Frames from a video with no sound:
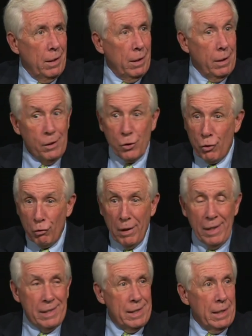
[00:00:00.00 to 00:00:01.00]
It's
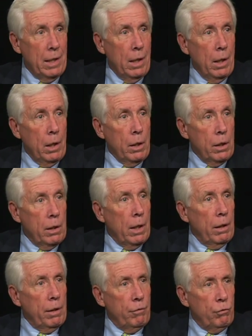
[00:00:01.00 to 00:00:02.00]
crazy.
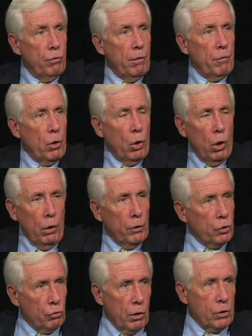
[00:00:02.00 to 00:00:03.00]
Now they've driven all the
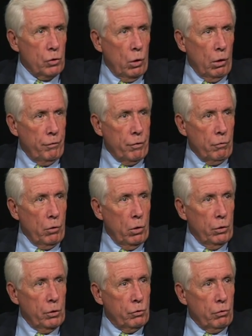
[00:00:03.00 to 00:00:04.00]
trucks off the
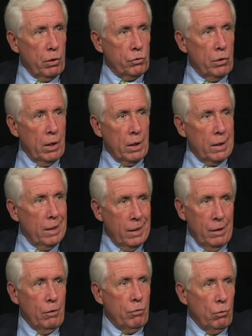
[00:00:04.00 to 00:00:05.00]
road. The trucks are now
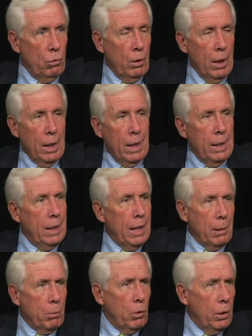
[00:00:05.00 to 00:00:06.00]
cutting through
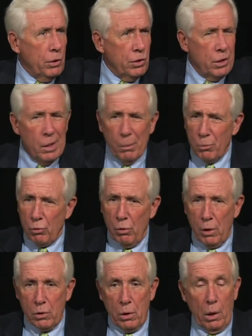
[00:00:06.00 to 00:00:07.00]
neighborhoods, dump
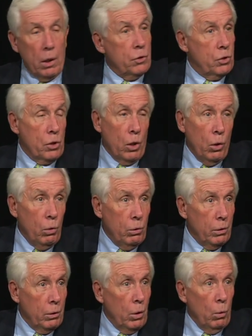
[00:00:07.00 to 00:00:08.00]
trucks. Luck
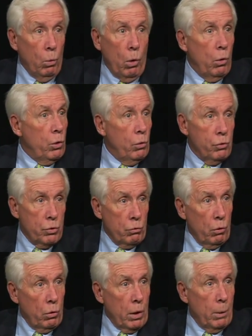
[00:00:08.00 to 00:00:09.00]
Stone won't use the
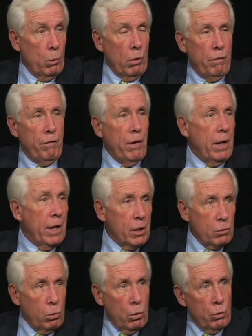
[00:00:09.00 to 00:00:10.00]
road anymore.
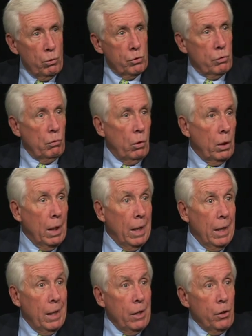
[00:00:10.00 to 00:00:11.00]
FedEx won't use the road.
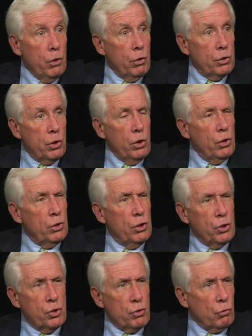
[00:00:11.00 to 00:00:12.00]
You're, so you're
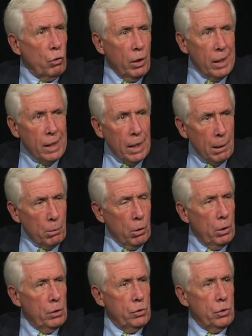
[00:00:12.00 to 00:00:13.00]
destroying
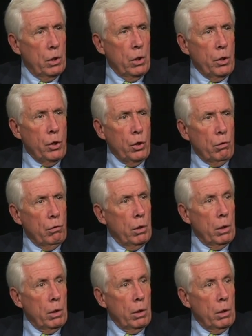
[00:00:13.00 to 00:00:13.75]
neighborhoods. You're